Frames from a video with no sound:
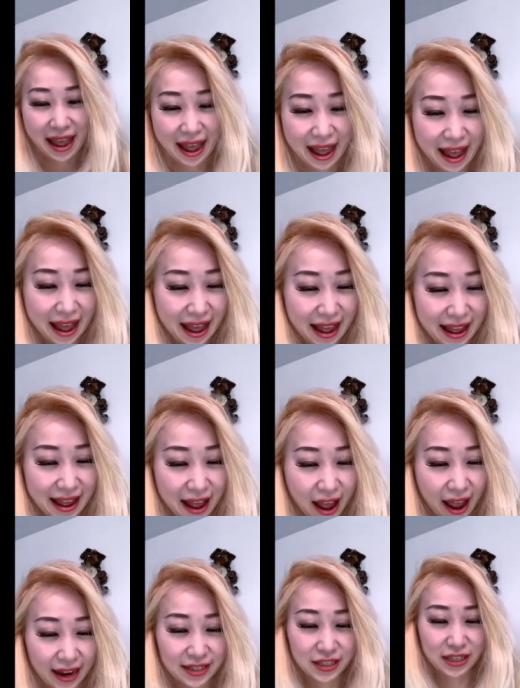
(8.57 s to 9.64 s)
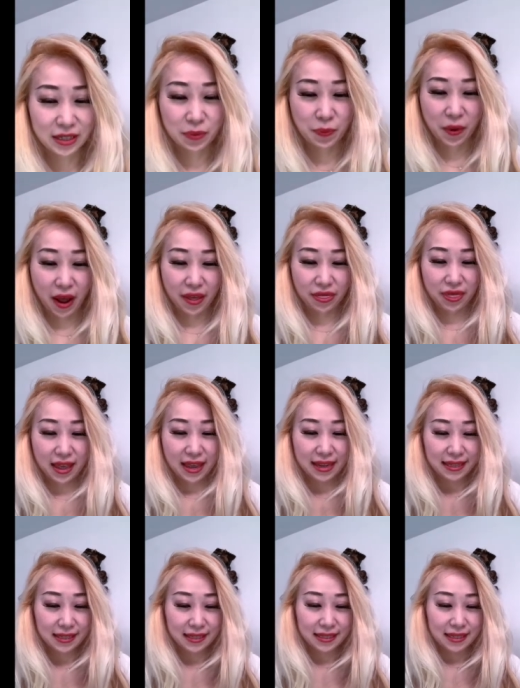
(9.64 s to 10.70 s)
I just bought
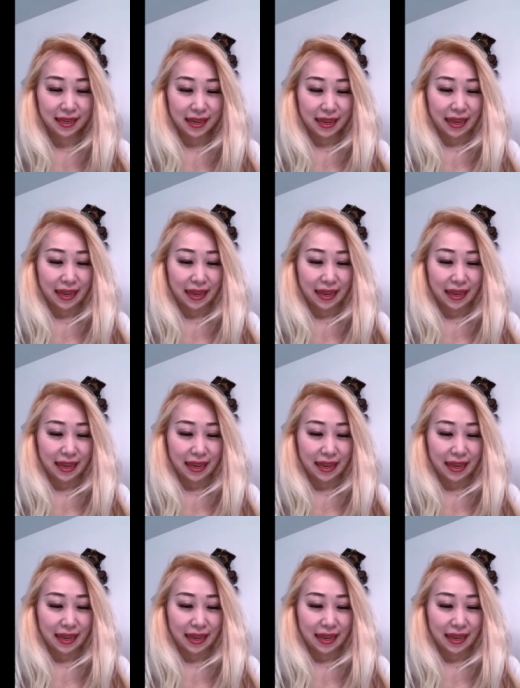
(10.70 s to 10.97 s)
this